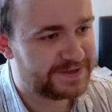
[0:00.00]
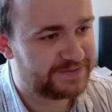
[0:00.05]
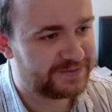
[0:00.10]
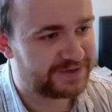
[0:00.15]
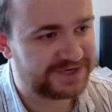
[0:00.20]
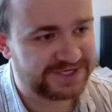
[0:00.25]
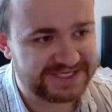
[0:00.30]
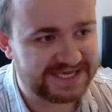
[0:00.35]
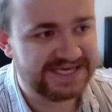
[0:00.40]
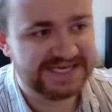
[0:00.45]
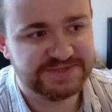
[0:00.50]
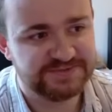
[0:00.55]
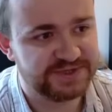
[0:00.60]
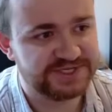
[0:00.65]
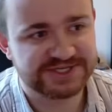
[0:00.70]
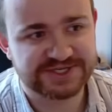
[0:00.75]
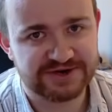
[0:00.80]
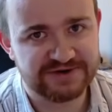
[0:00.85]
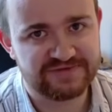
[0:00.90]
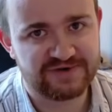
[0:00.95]
Because he's been
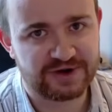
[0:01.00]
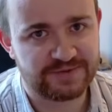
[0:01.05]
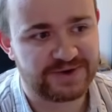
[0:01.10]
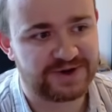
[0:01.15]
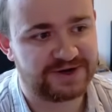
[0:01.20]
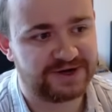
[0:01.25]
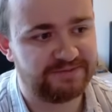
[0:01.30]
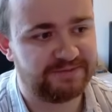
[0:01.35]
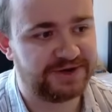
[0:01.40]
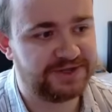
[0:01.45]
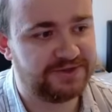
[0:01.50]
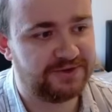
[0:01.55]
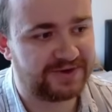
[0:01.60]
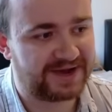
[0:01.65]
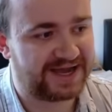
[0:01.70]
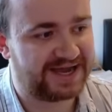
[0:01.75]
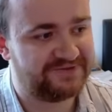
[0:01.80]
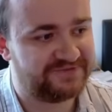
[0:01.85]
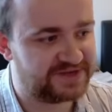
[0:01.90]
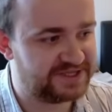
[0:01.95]
so far behind by not
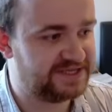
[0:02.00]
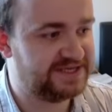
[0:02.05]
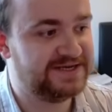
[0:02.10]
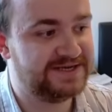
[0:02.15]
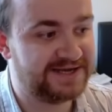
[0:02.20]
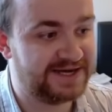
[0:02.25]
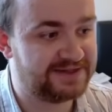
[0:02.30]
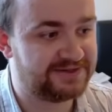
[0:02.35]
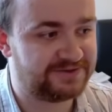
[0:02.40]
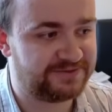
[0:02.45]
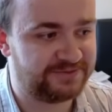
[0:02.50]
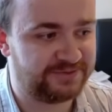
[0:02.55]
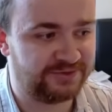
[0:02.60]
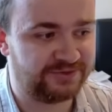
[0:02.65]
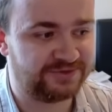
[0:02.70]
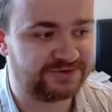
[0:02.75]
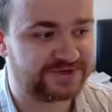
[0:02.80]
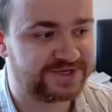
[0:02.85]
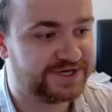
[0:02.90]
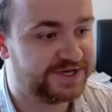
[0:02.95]
having the NL on
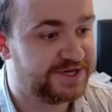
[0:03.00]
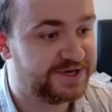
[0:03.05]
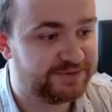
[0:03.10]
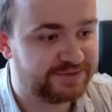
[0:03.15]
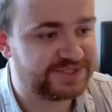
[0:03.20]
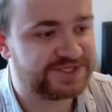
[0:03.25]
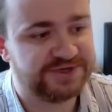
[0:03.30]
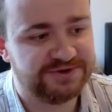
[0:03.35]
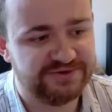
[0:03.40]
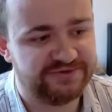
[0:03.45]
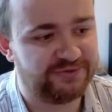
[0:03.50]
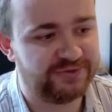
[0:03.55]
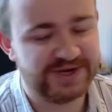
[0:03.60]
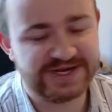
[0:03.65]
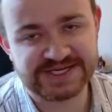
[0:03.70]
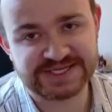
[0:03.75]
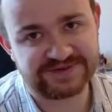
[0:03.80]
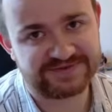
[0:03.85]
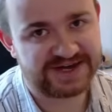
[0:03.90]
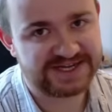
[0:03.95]
board. But so have we,
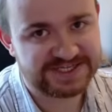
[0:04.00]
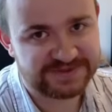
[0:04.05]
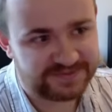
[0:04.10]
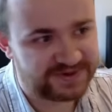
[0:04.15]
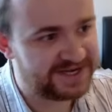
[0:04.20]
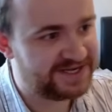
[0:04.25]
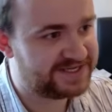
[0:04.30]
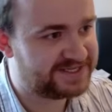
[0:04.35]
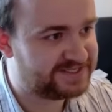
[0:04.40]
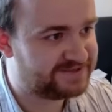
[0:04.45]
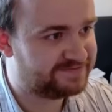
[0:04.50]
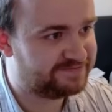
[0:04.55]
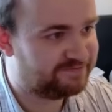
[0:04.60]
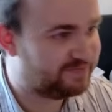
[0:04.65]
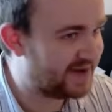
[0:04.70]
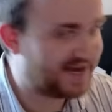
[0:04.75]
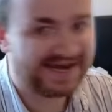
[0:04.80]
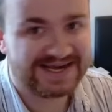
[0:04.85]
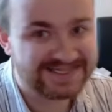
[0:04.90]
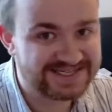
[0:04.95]
because I've had to play
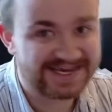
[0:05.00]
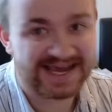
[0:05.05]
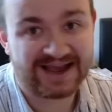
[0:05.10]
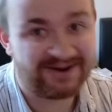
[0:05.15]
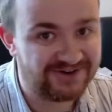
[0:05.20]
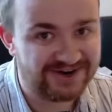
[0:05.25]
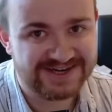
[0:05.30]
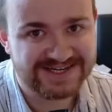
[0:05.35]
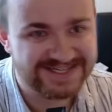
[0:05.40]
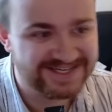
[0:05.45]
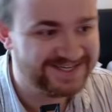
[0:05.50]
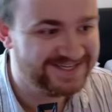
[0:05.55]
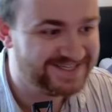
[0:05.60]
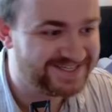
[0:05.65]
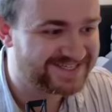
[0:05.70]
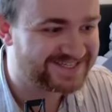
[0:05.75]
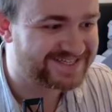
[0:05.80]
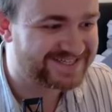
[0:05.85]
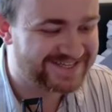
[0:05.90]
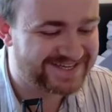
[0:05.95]
bad characters.